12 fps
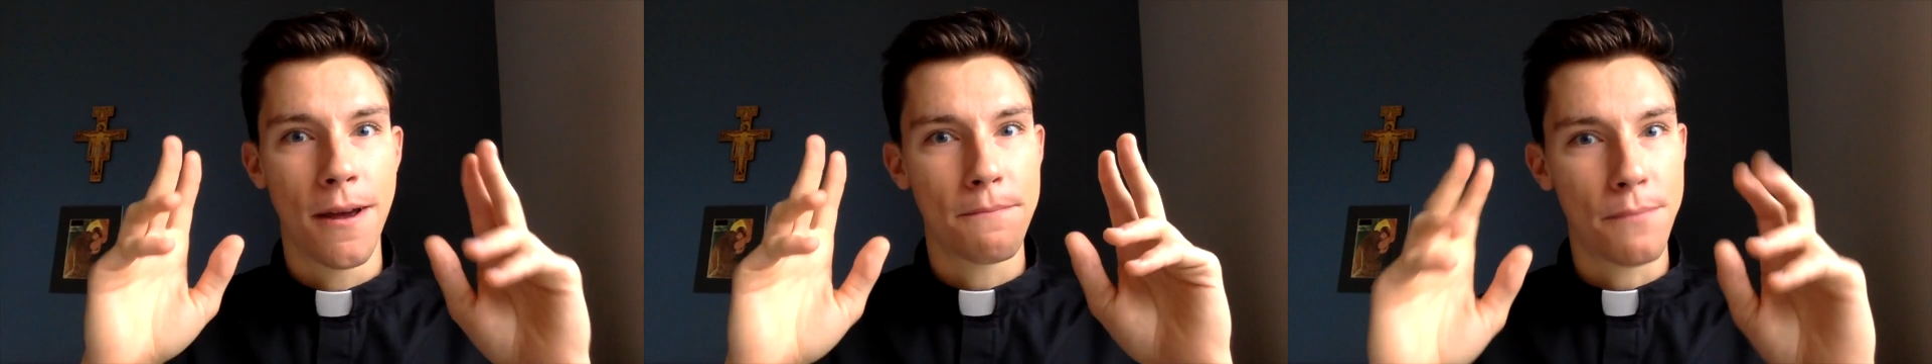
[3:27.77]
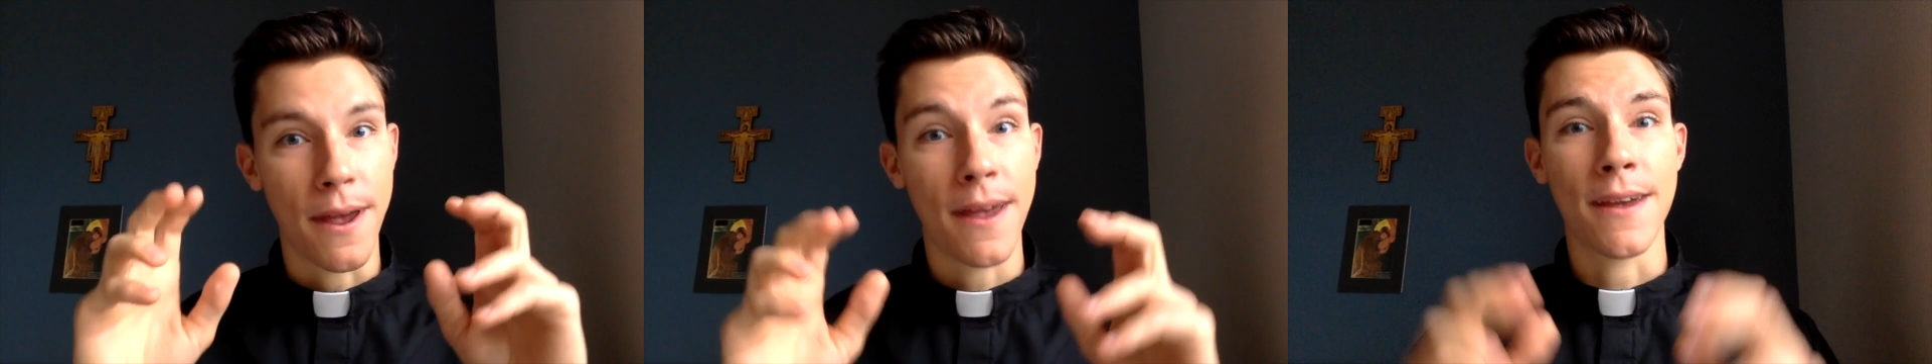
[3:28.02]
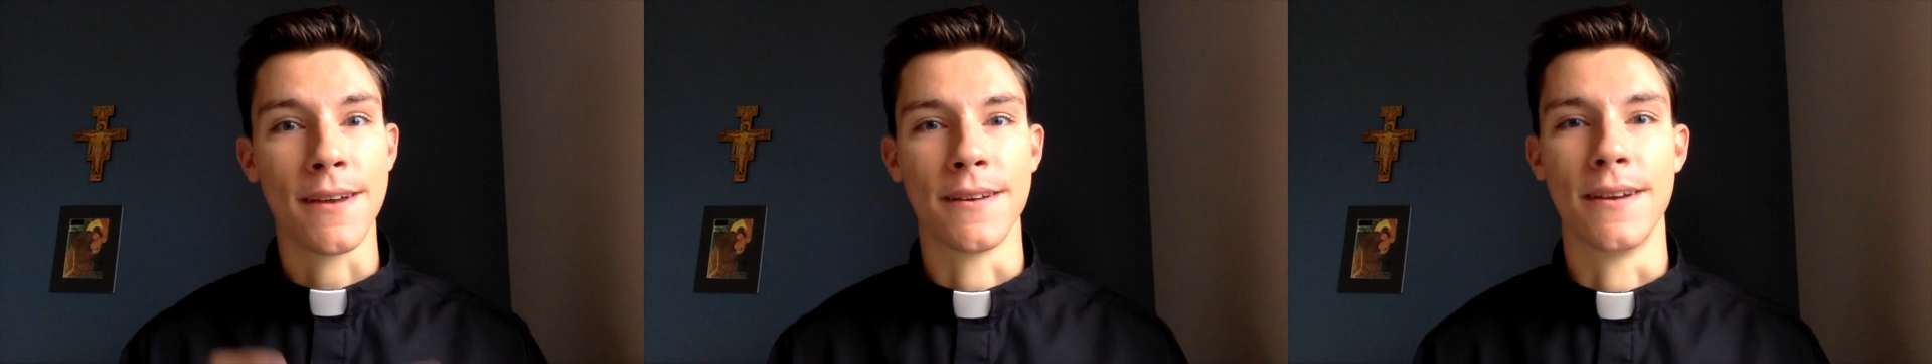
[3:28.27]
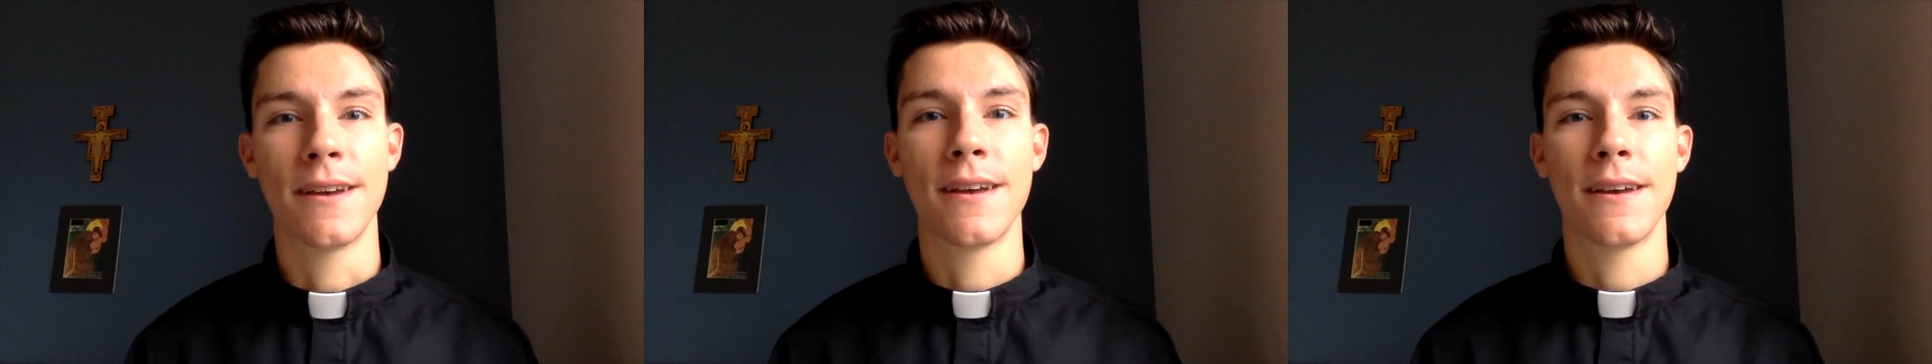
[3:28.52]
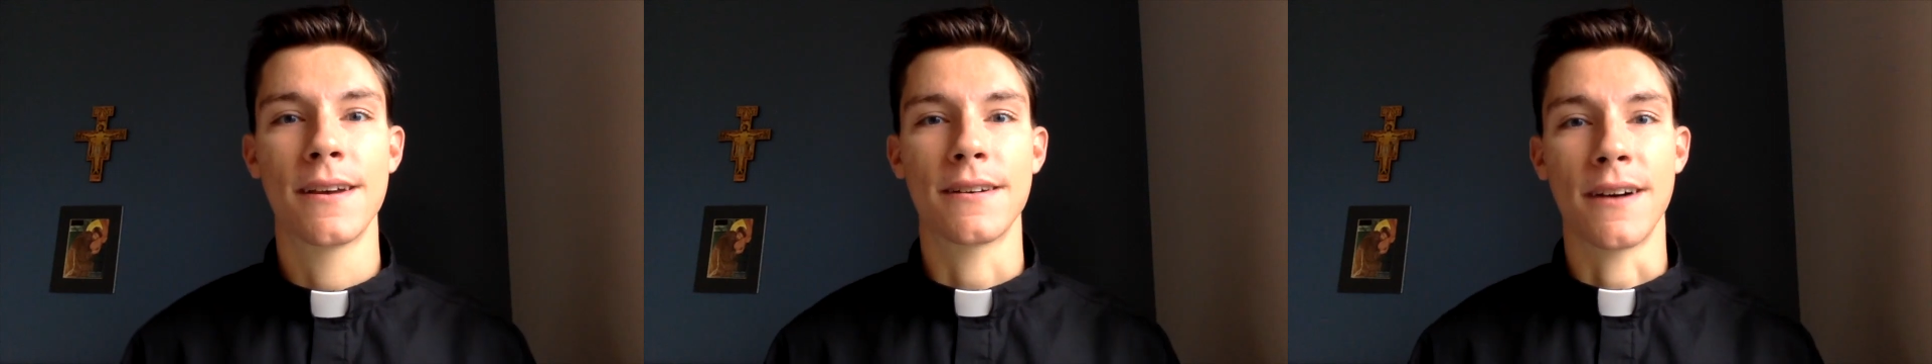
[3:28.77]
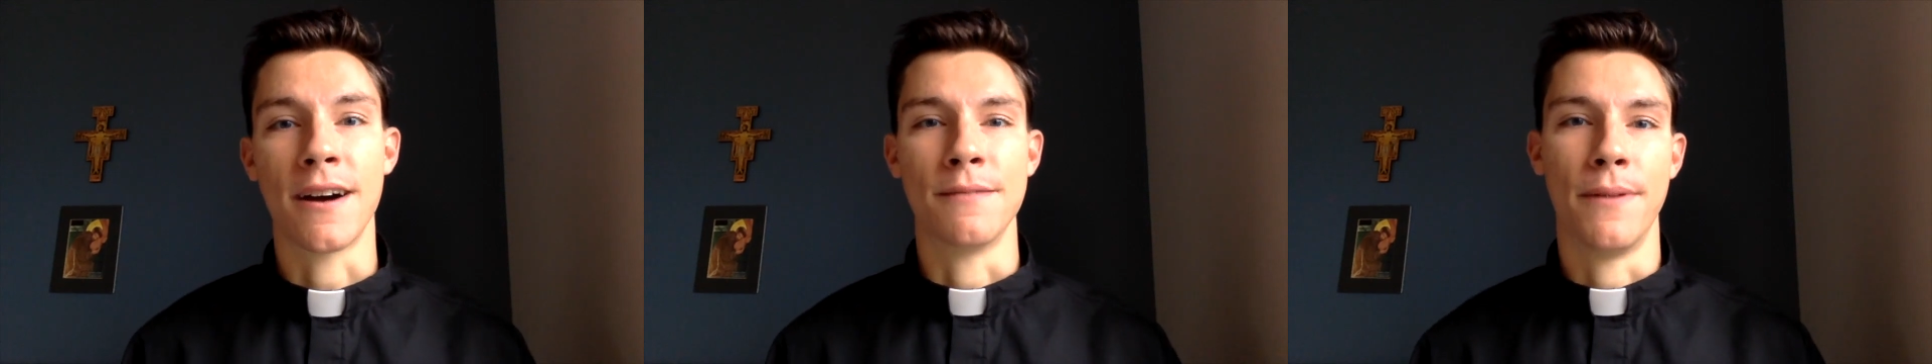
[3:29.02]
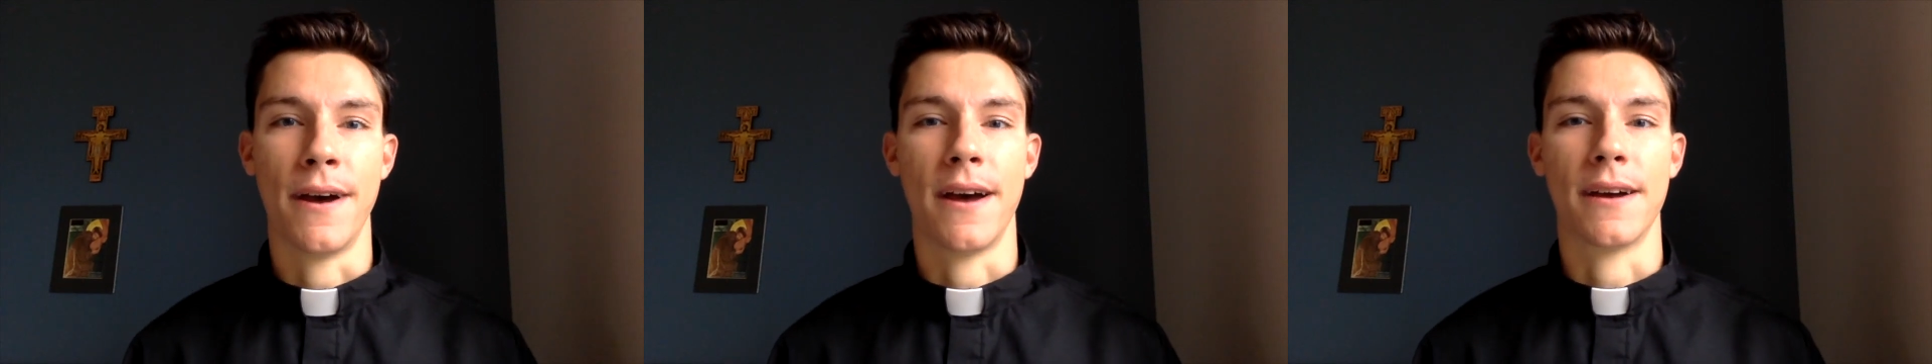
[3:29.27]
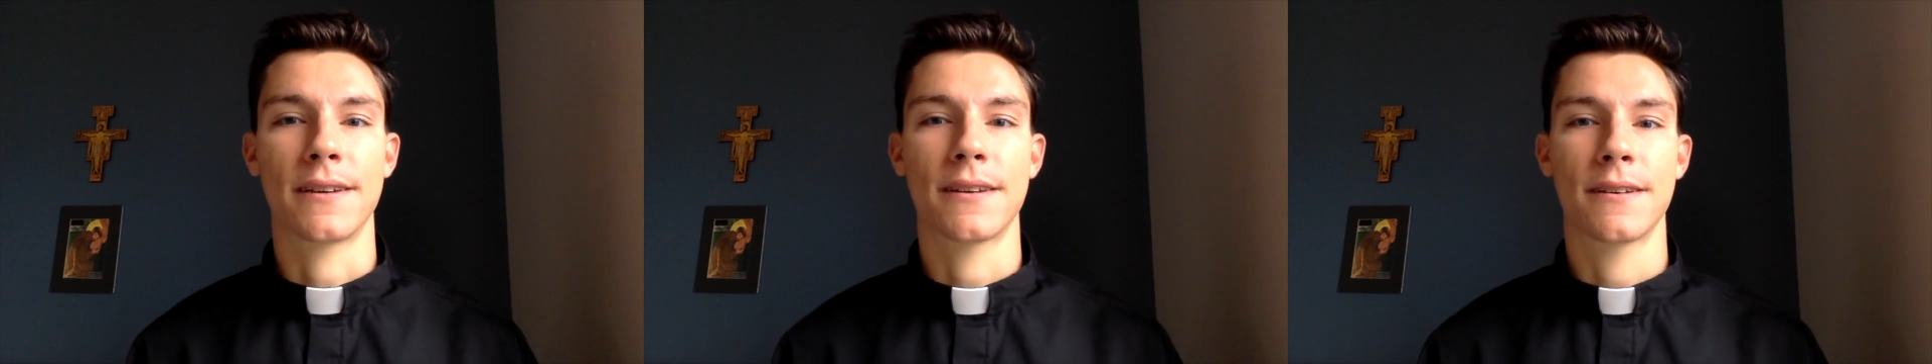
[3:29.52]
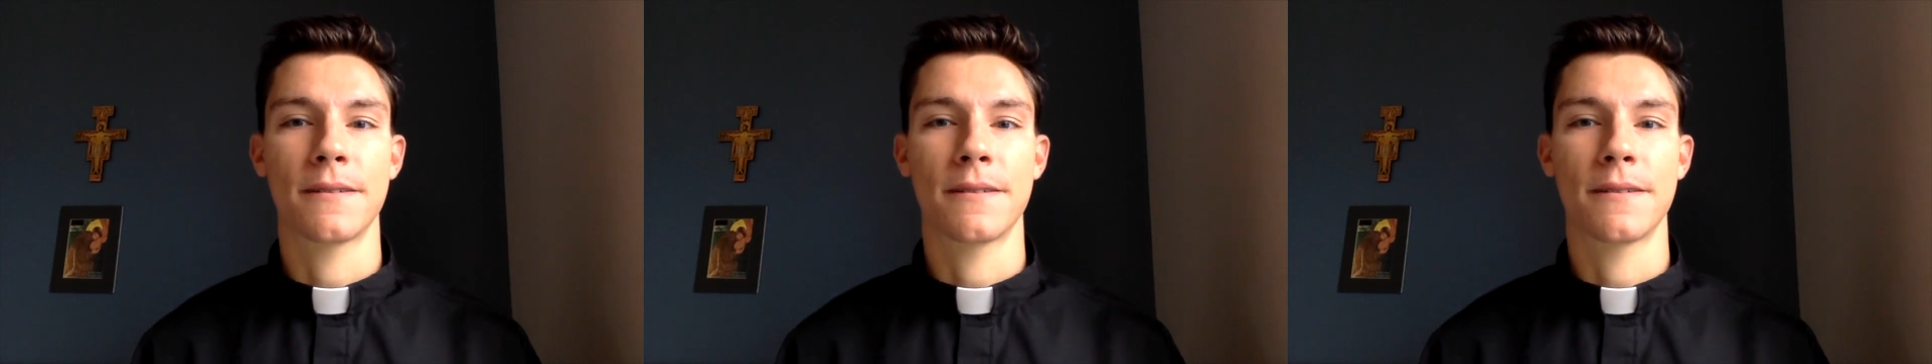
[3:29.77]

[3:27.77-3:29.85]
paying God back.